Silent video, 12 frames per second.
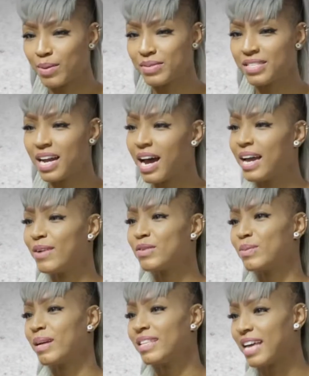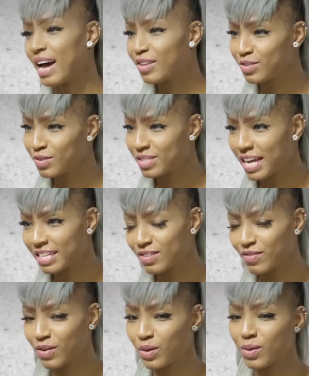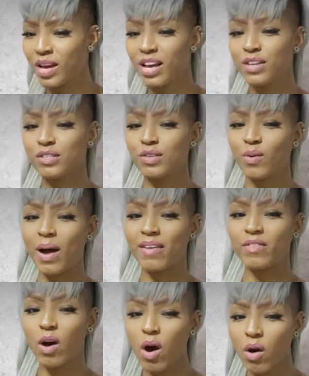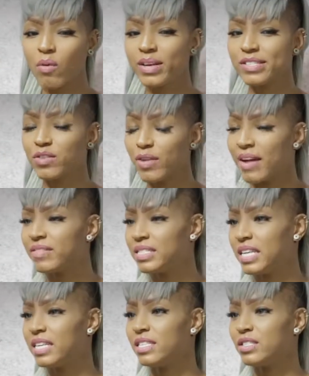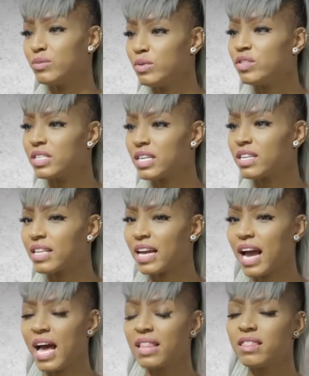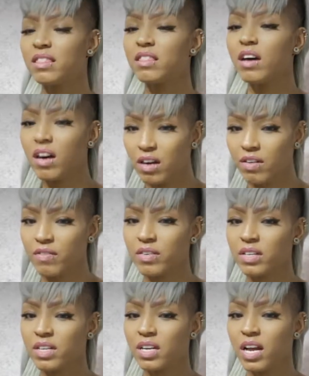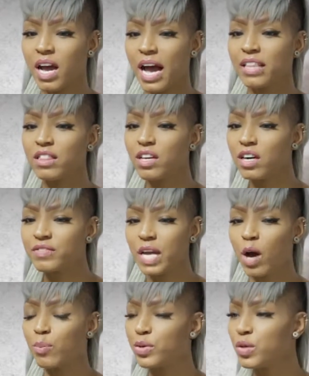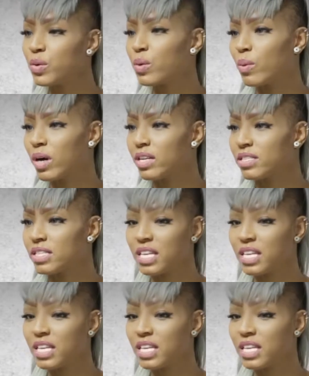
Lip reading: I was 9, I was playing the alto saxophone. So I've always gravitated to music. Like, I loved how pure it was.